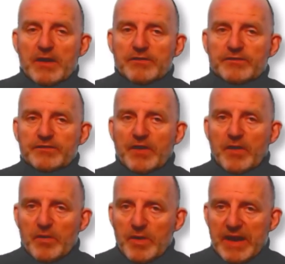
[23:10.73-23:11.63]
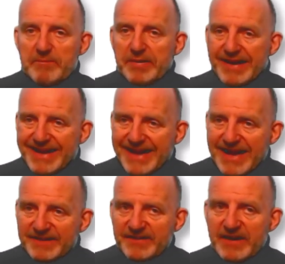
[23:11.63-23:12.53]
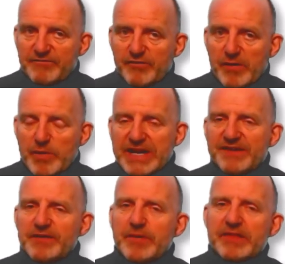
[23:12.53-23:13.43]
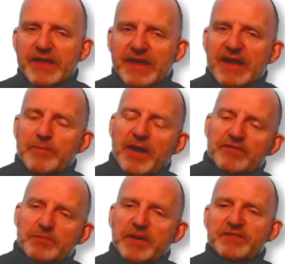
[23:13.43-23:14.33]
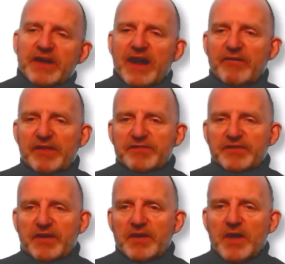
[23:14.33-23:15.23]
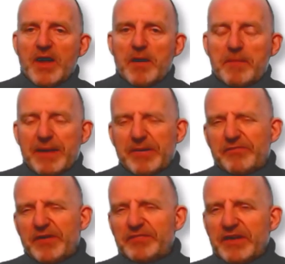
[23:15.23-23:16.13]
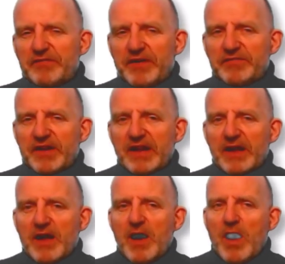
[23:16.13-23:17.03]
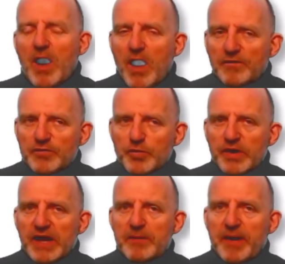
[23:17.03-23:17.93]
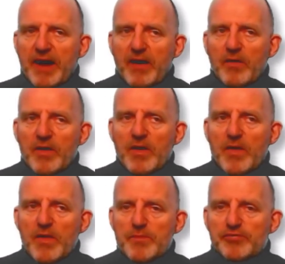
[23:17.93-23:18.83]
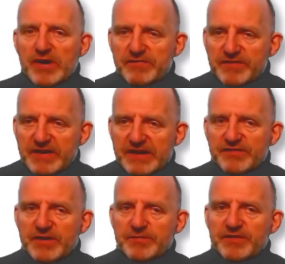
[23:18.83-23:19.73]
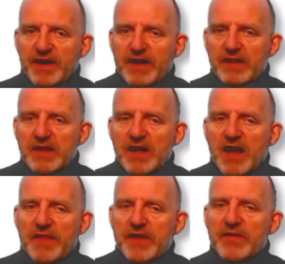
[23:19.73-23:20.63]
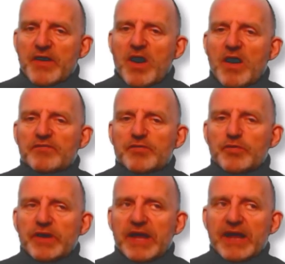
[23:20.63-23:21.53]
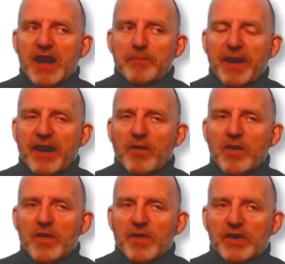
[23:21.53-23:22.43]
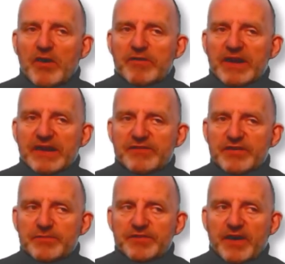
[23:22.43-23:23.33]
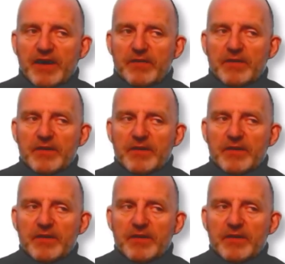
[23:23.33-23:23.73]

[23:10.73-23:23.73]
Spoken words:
So in planning our delivery, we need to be thinking about splitting our answer, maybe 50-50, half talking about the previous leadership style and the other half talking about the current leadership style.